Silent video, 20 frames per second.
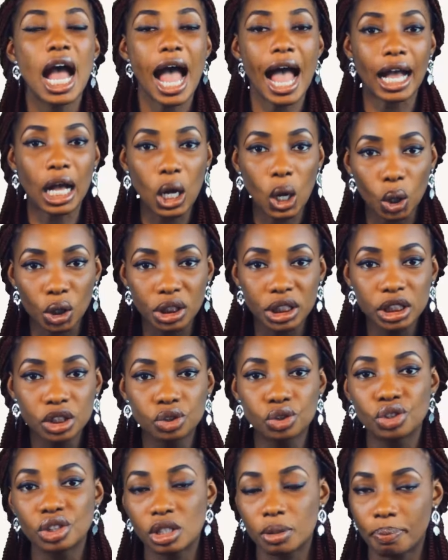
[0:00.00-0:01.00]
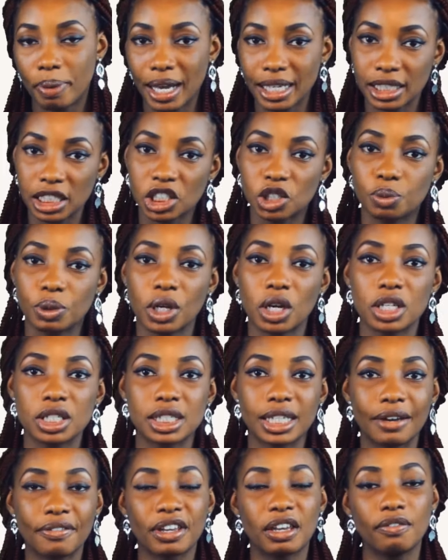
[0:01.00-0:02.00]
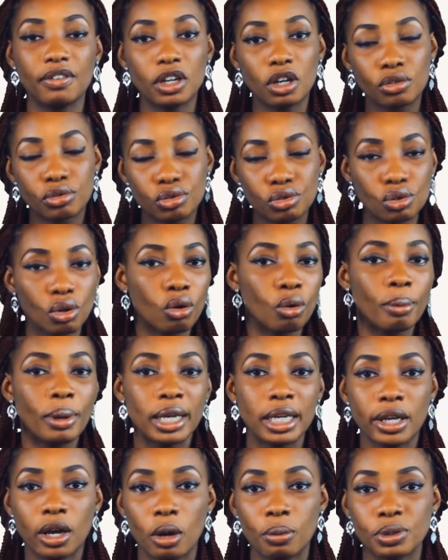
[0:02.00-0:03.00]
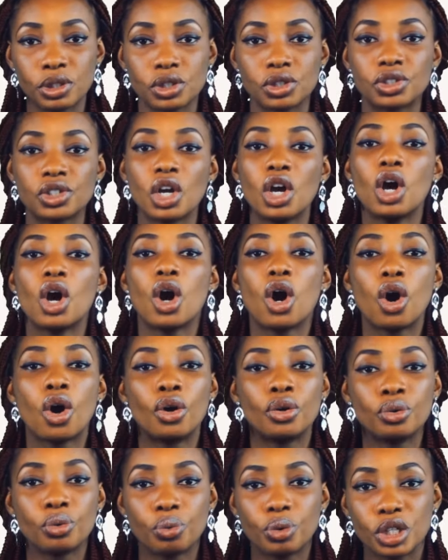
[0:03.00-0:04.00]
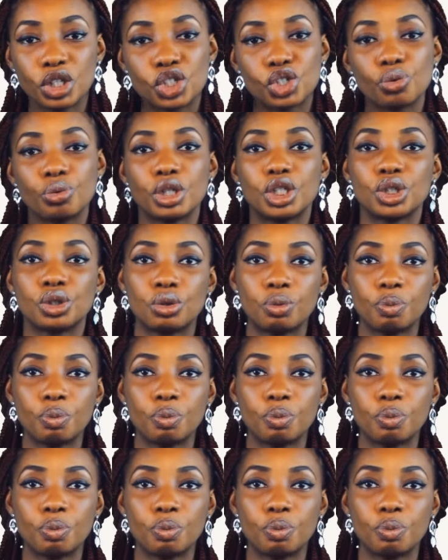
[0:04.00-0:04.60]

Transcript: according to the passage because they have given us so many options on which we should